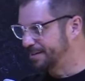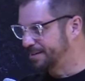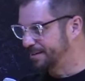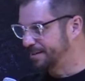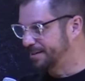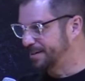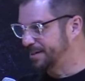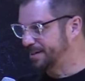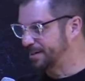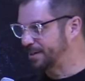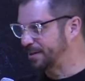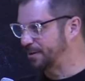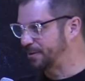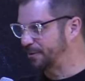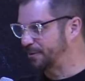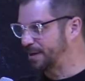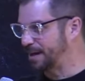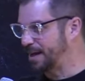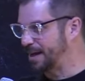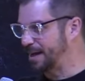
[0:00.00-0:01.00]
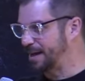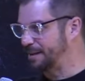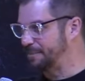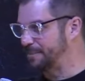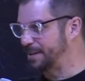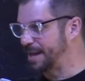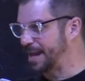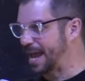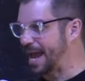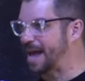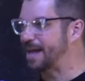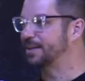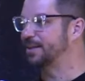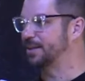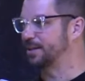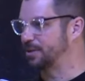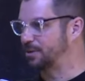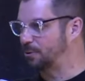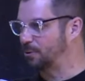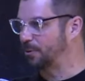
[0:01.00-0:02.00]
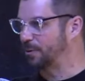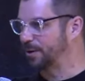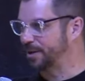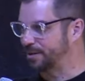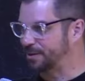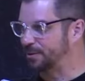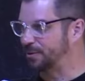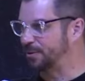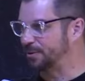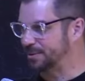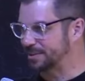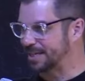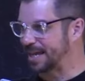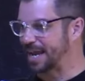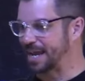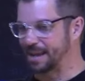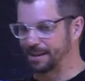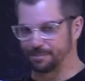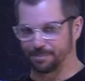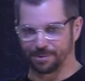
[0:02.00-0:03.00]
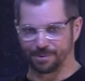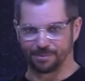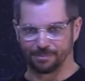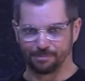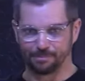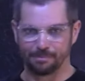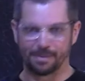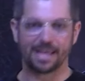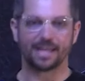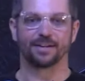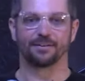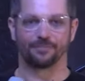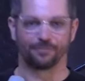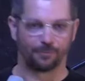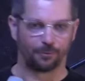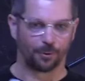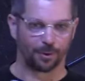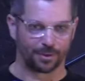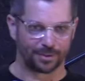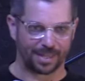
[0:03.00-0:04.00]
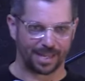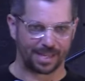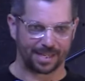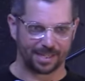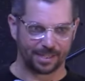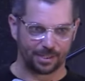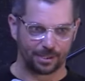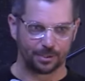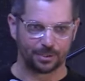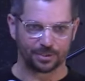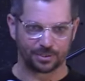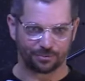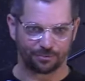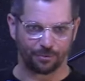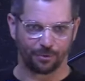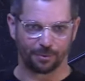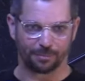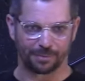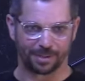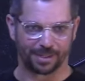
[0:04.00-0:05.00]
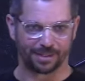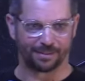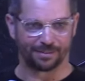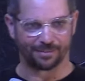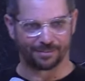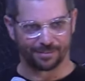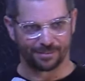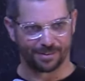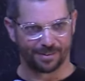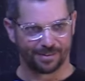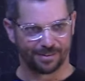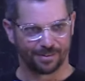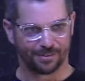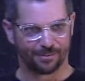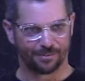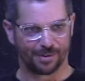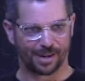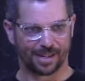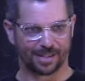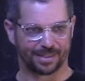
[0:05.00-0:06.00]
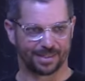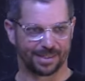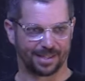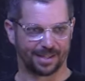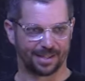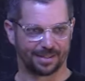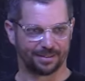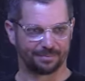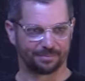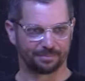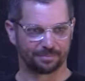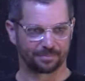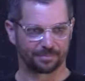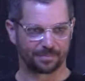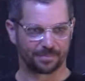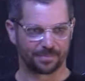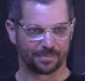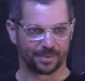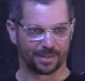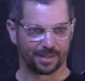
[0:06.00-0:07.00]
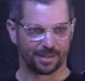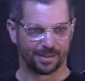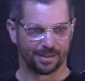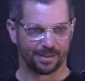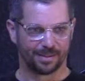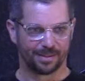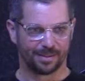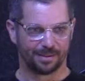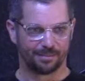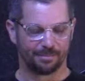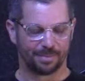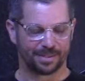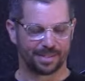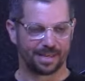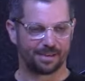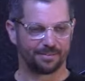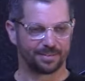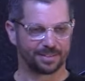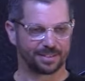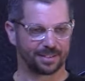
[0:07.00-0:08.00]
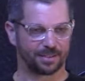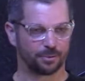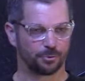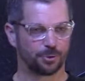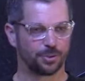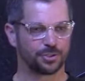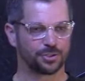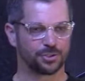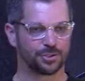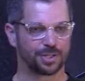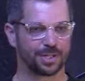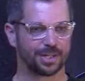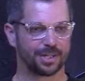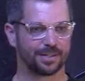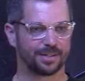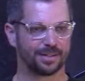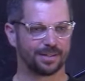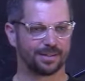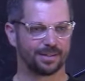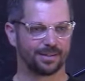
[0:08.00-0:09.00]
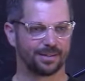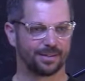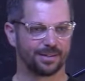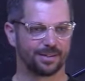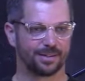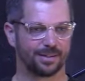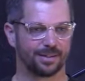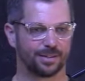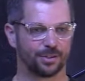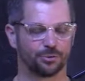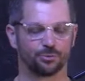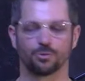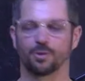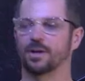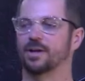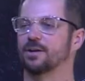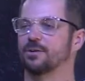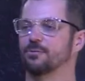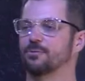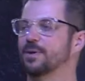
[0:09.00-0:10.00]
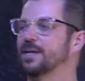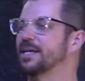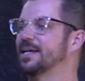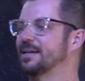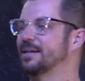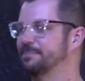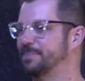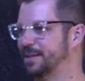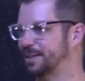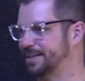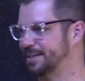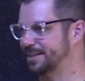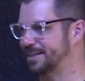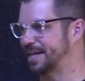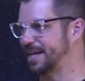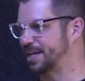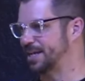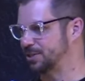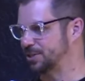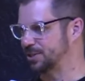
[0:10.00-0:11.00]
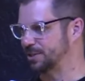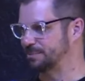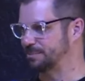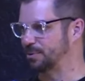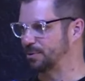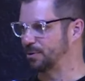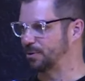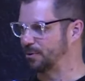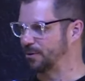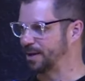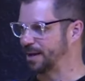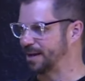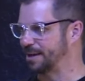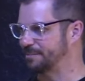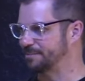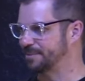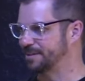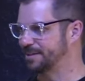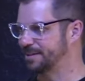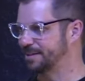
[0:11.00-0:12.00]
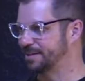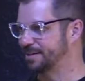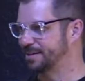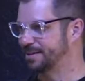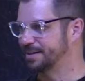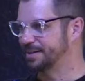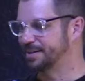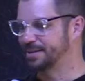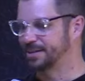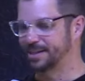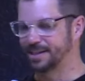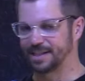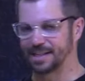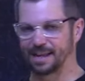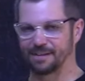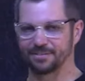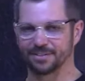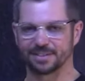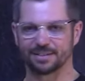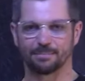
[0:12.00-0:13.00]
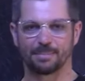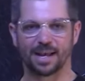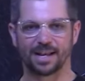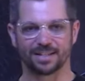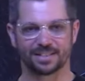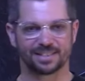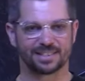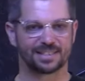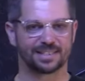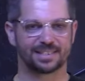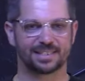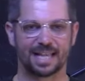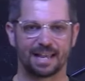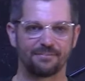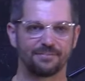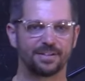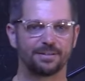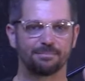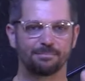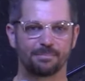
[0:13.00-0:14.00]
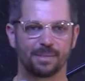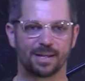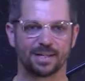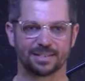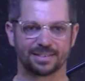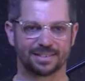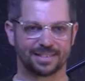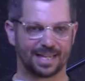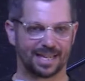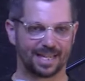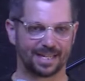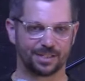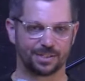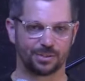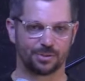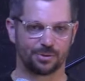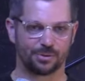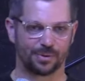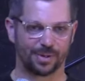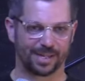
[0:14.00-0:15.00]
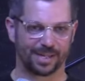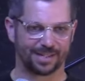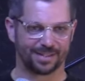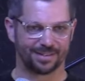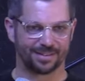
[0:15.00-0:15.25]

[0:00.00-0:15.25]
you know, um, allegorical type metaphor that he used for me right then. But that was a Christian drug rehabilitation program. And I was about seven months into it.